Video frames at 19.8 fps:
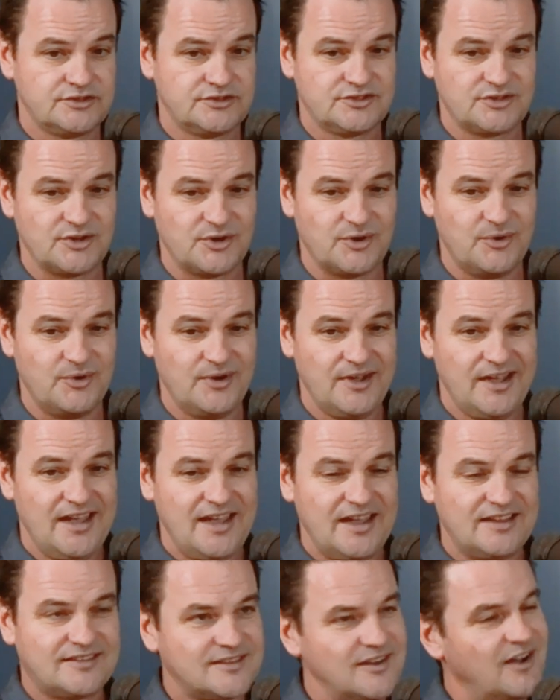So
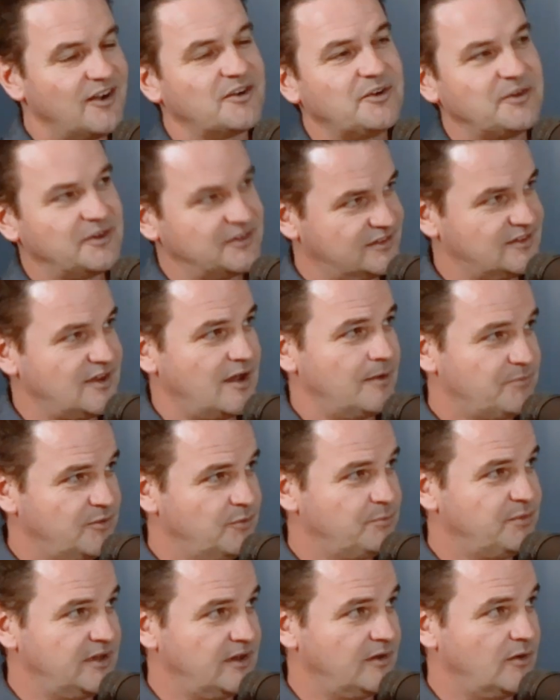it's not going to stop you
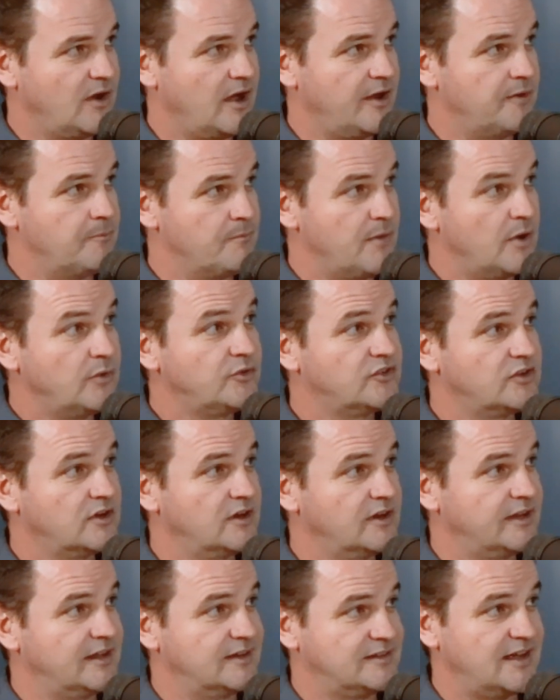being
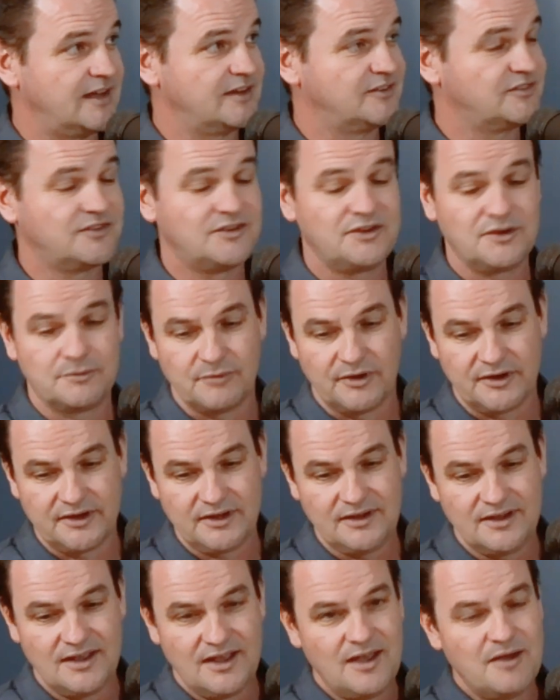emotionally attached to your money,